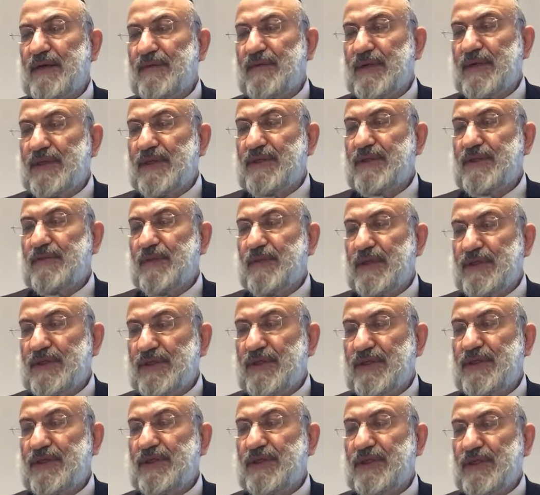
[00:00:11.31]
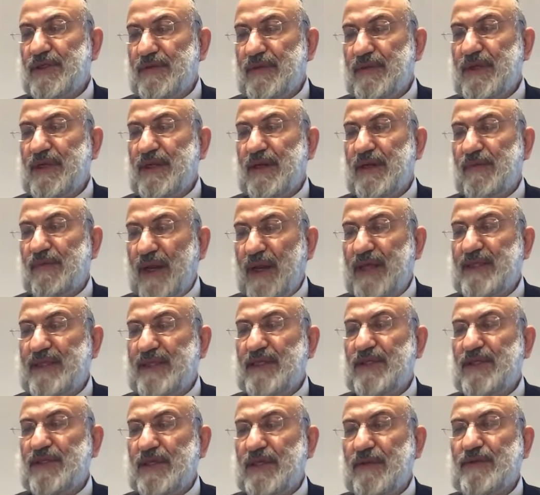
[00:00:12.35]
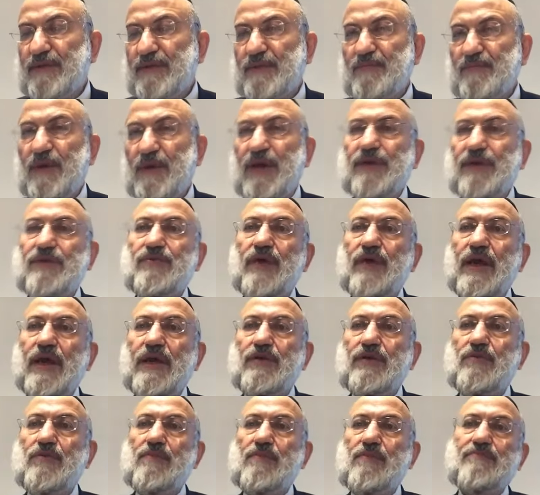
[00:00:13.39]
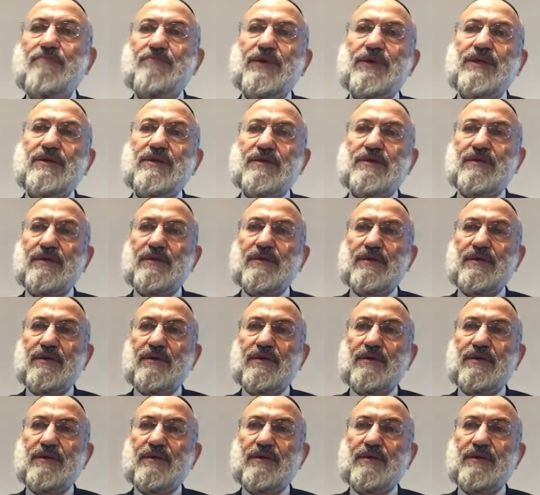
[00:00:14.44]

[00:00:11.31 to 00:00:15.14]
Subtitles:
when a lady gives birth to a human being.